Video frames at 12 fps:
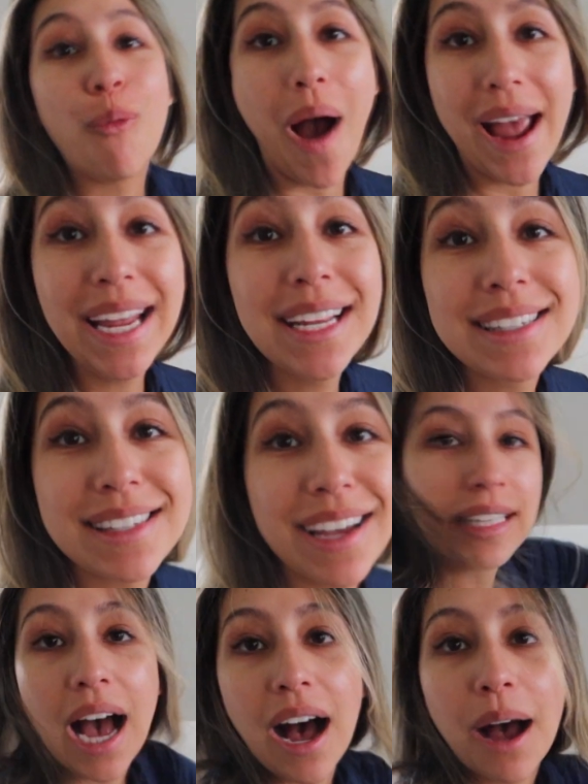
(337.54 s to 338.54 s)
white.
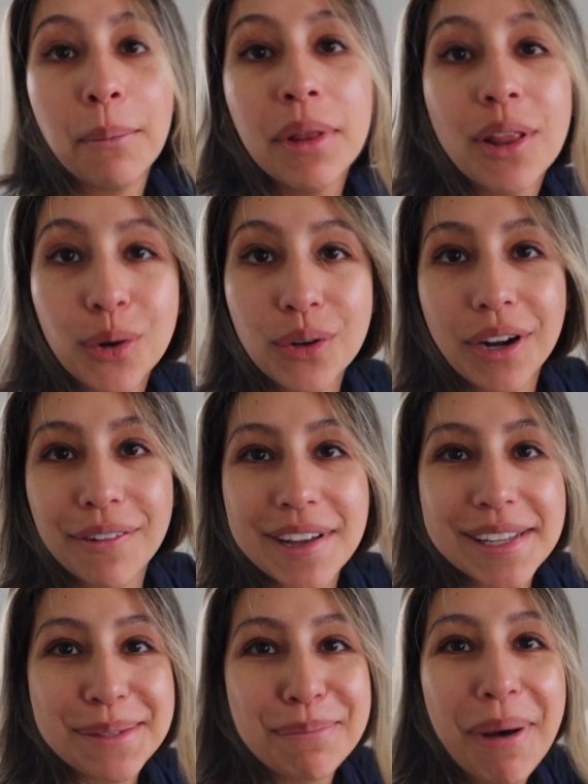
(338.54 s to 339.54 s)
Yeah, I'm a little
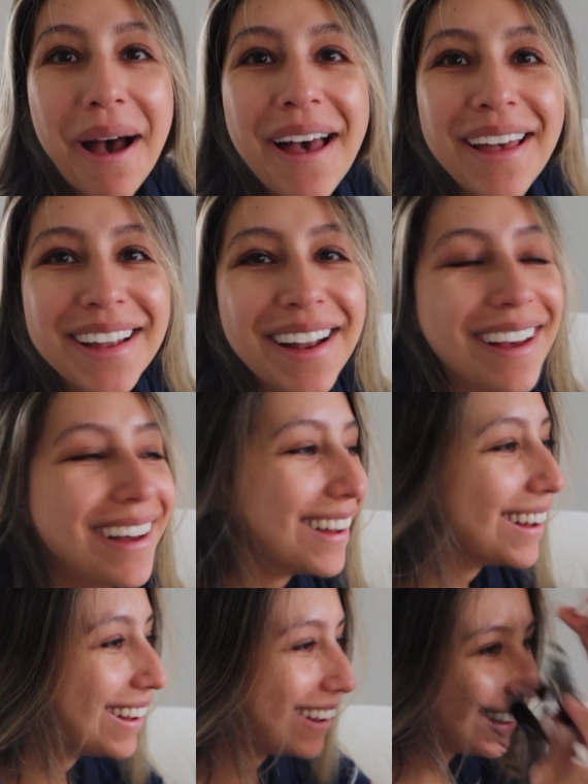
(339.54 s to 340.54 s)
nervous, but
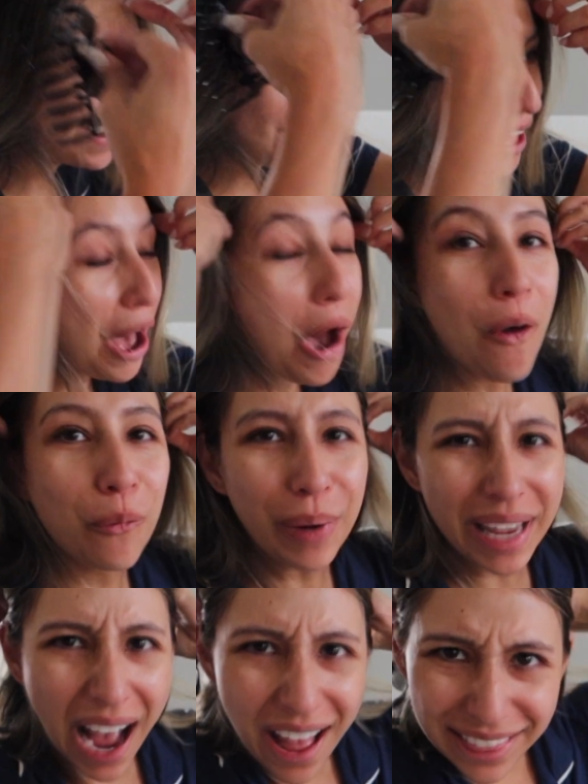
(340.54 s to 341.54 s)

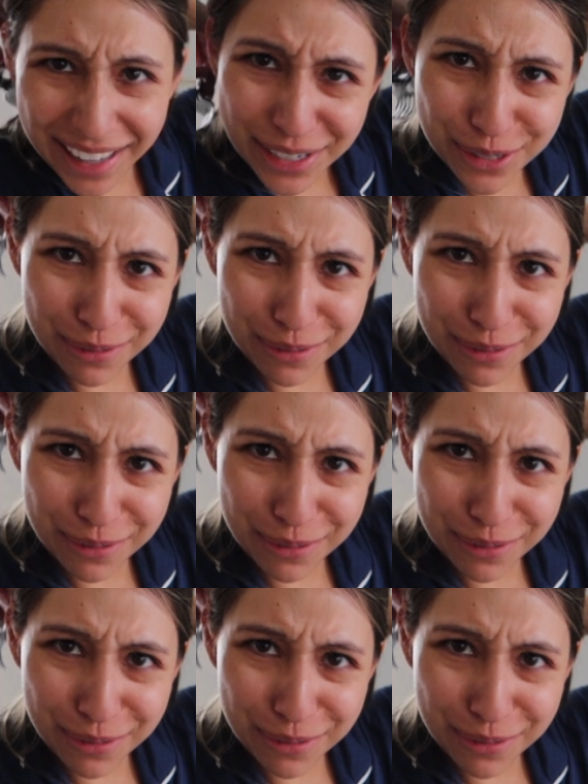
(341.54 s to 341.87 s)
we got this,